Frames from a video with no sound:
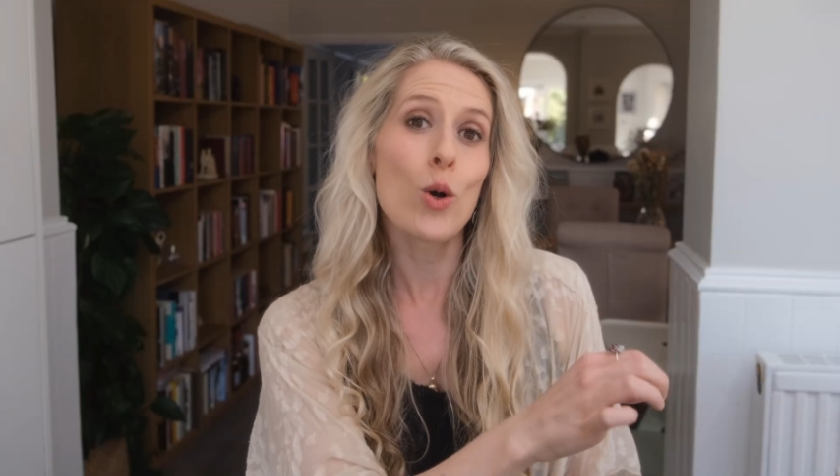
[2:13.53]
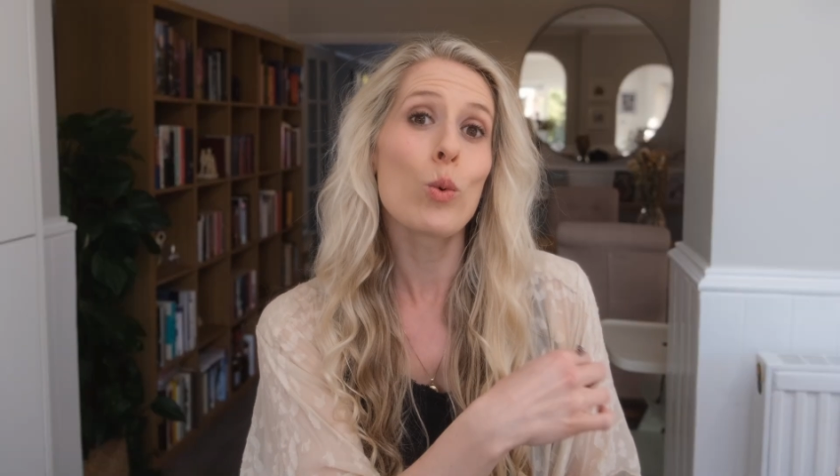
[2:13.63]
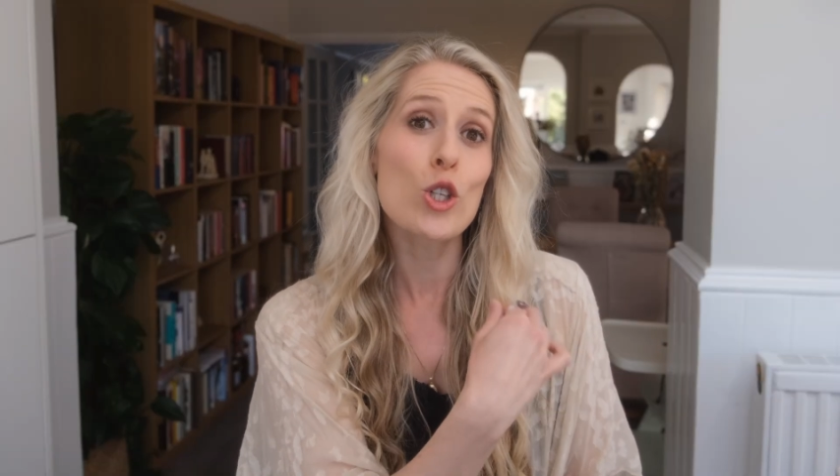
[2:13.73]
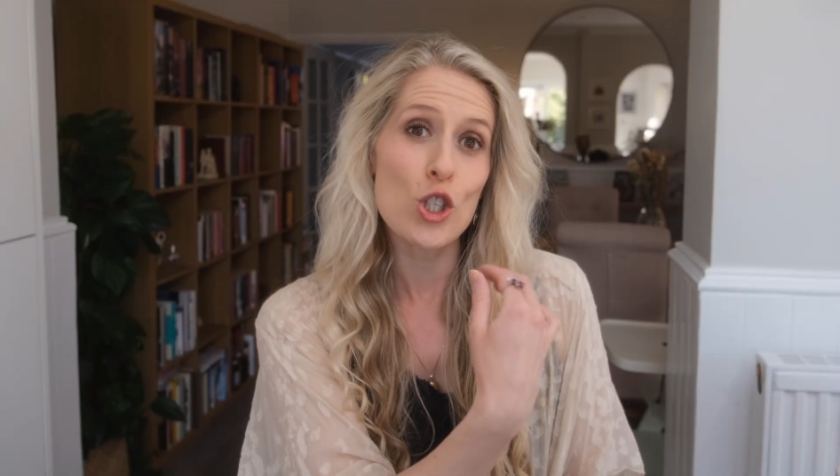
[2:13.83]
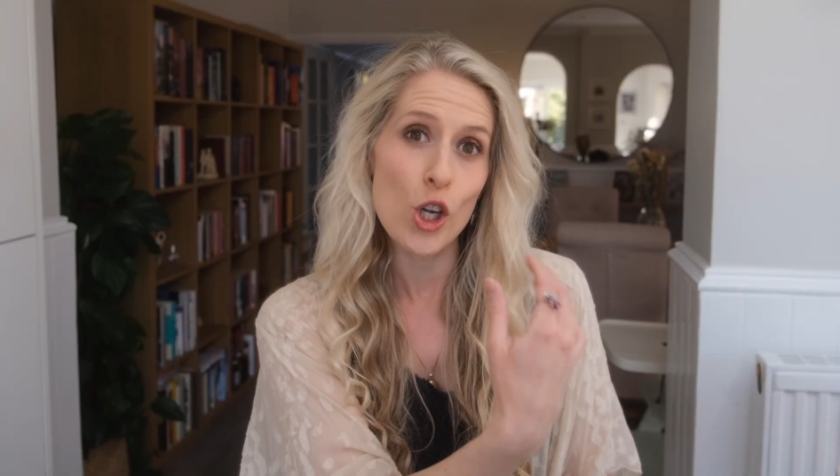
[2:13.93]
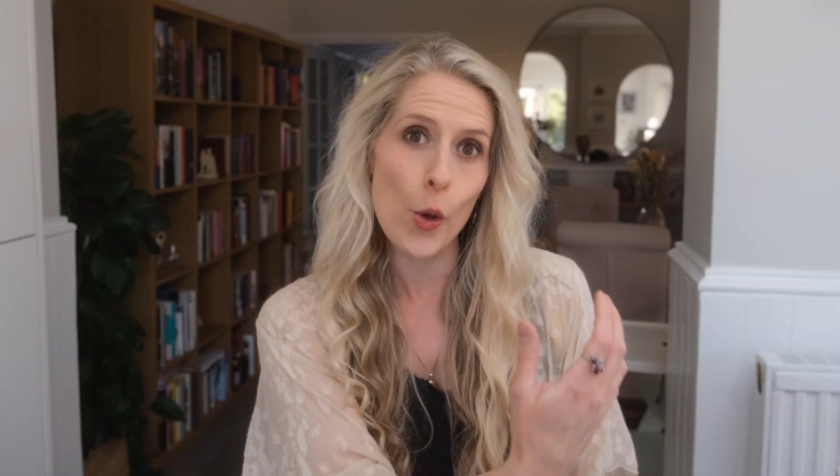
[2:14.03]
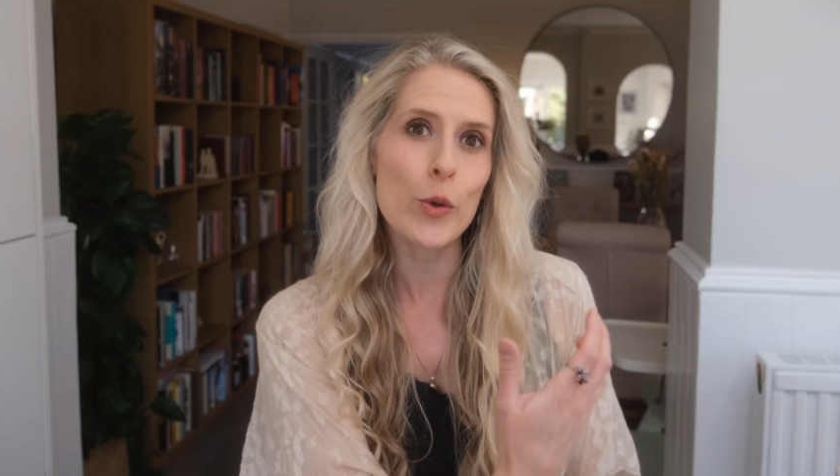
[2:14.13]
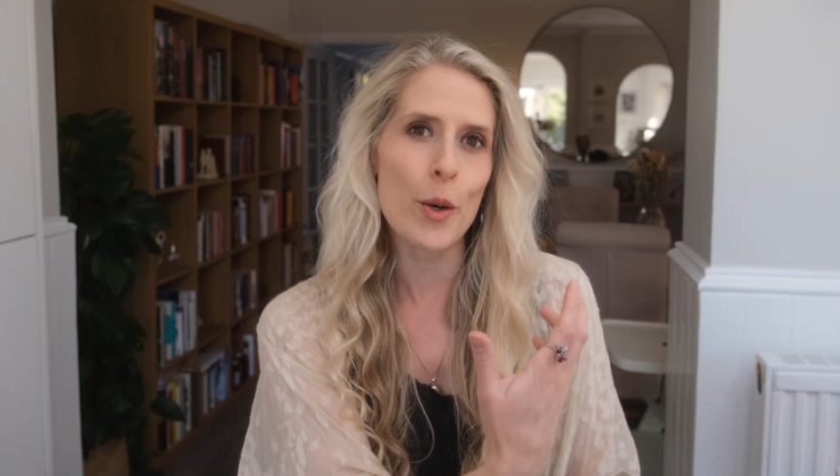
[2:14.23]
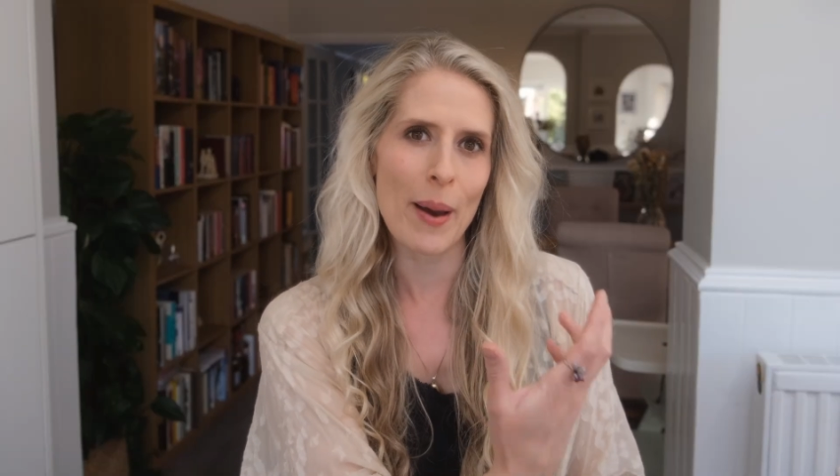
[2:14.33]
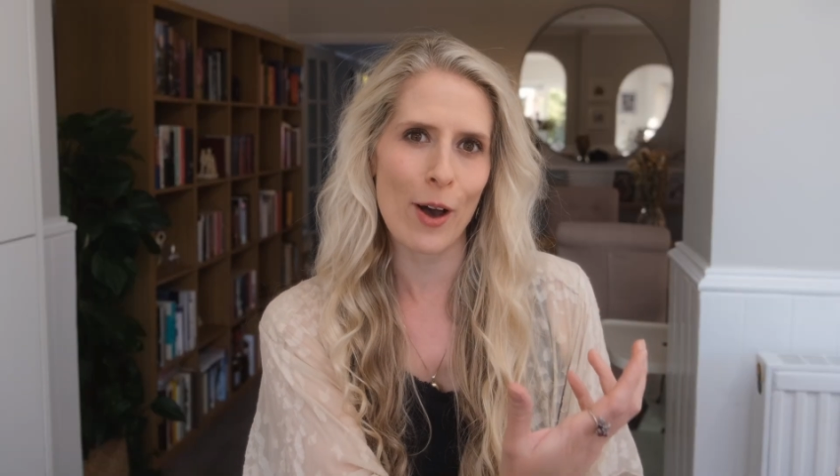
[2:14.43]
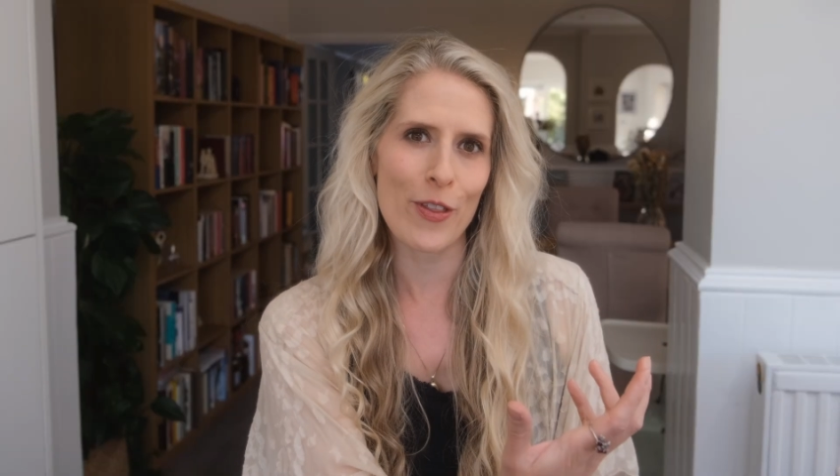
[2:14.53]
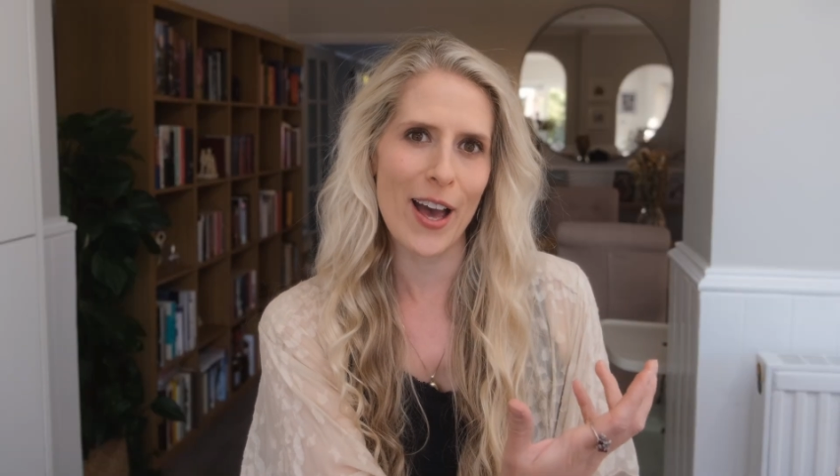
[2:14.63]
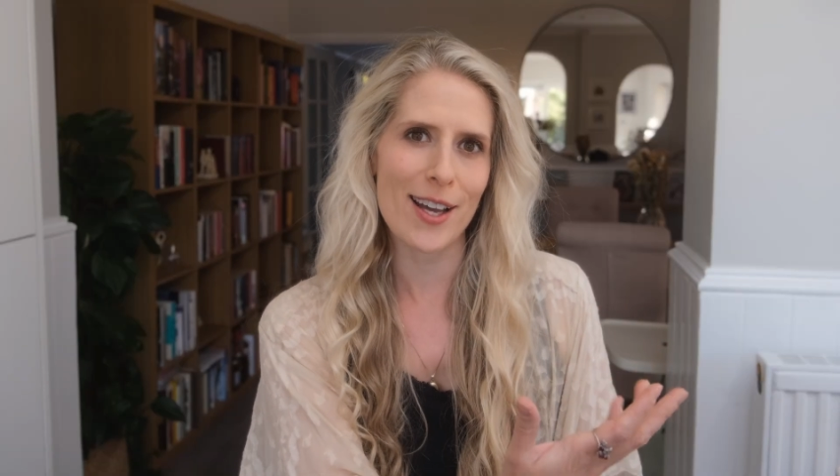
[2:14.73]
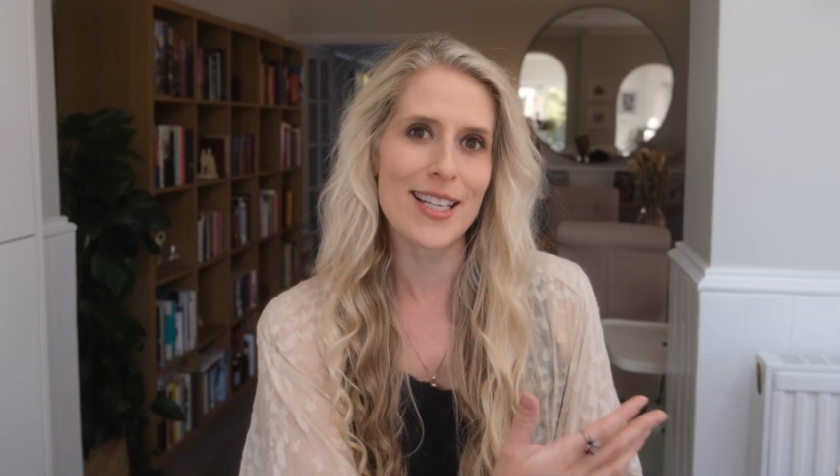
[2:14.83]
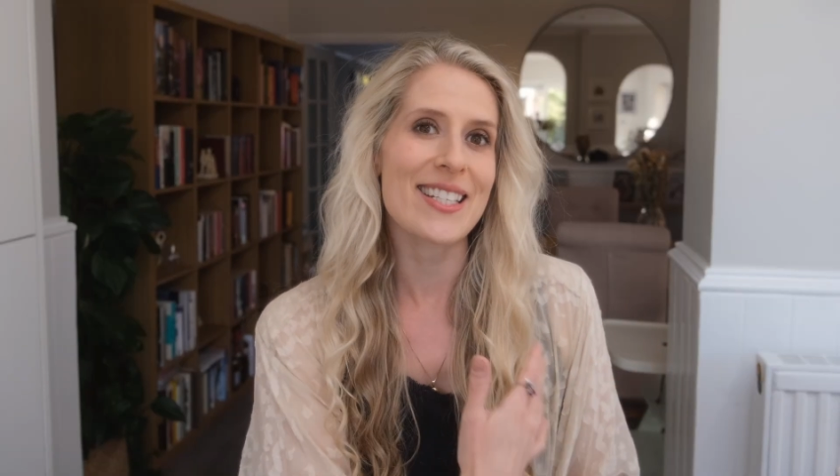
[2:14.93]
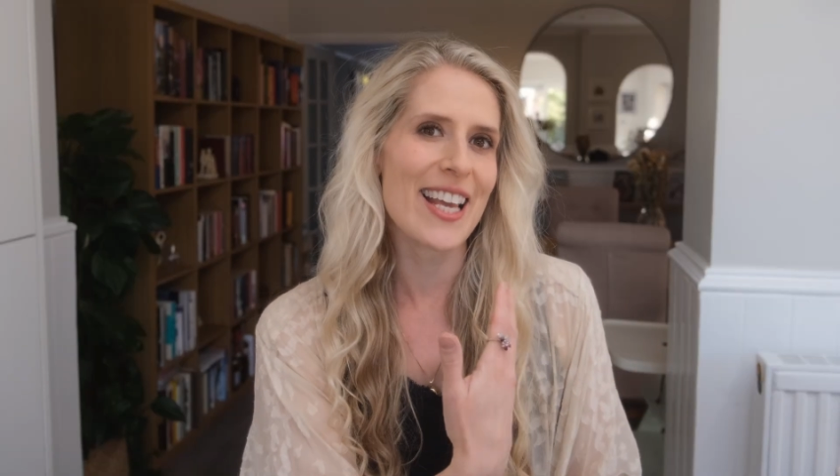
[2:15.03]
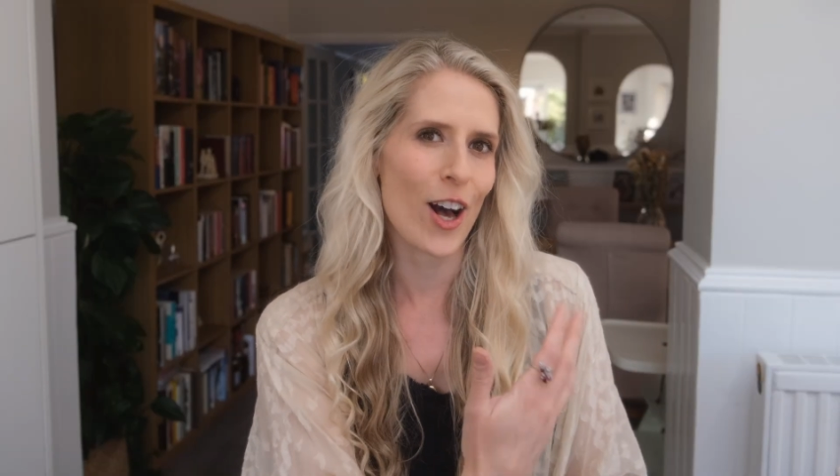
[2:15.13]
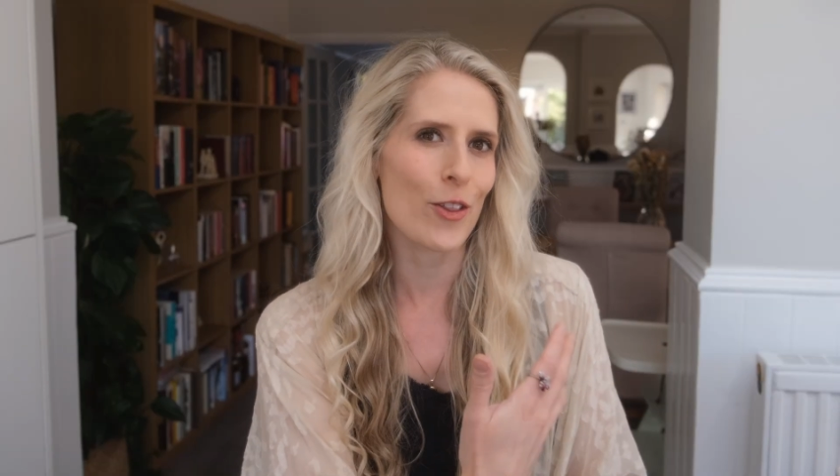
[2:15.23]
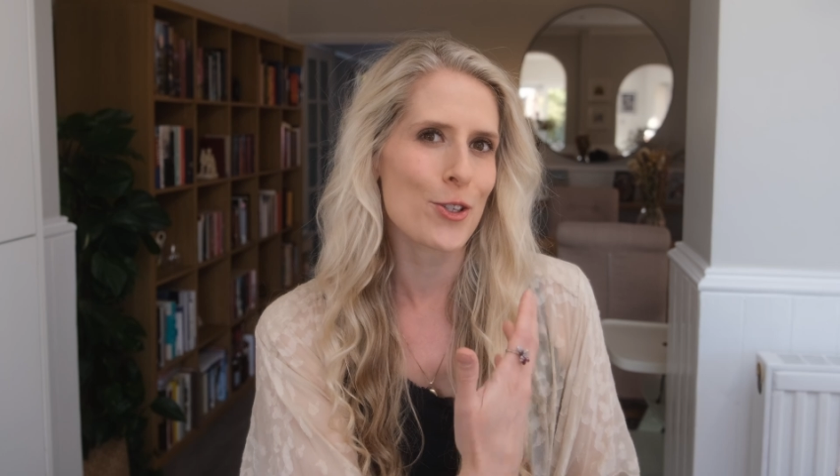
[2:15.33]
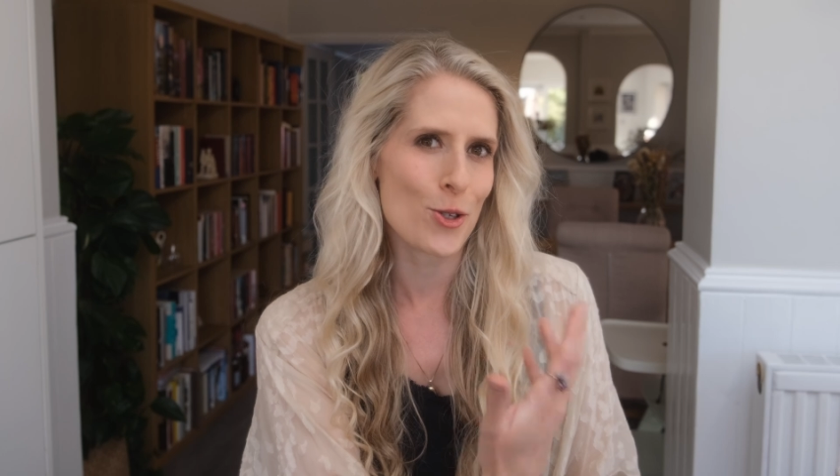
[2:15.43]
would joke about that and
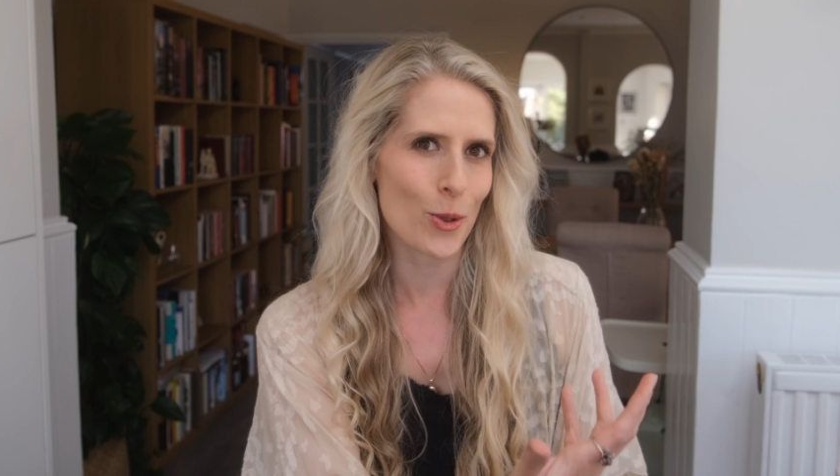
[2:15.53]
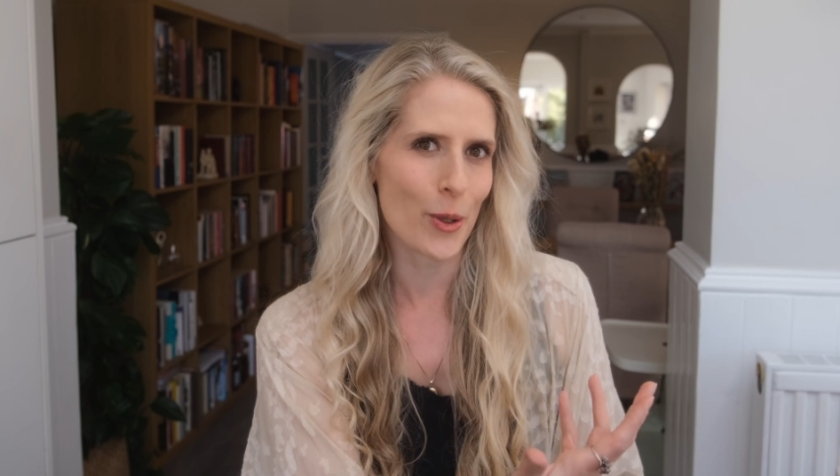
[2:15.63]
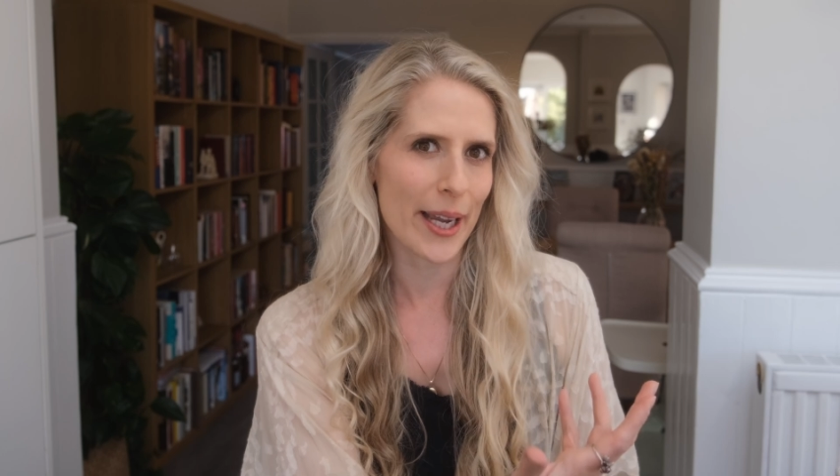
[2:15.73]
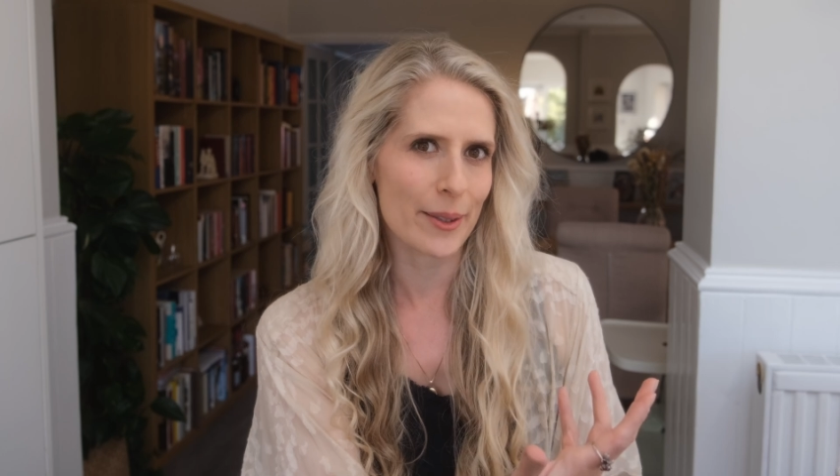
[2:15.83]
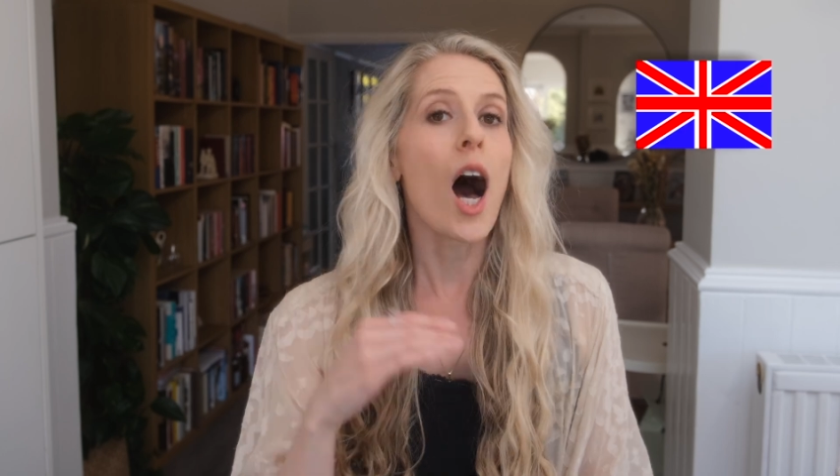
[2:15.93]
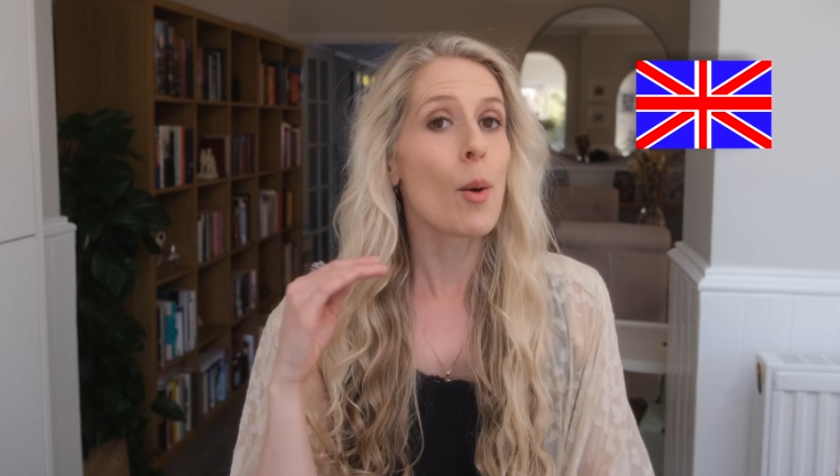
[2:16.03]
tell the story.